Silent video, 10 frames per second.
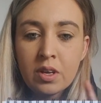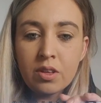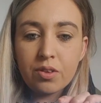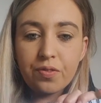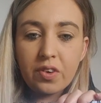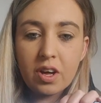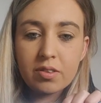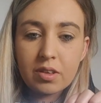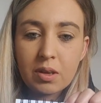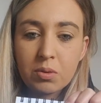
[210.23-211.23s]
So
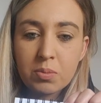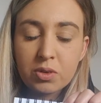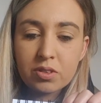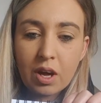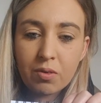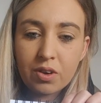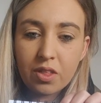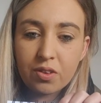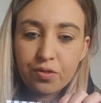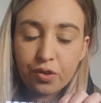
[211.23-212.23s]
firstly, we must get rid of
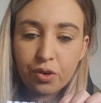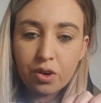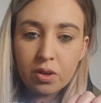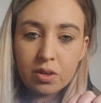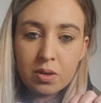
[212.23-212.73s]
this 4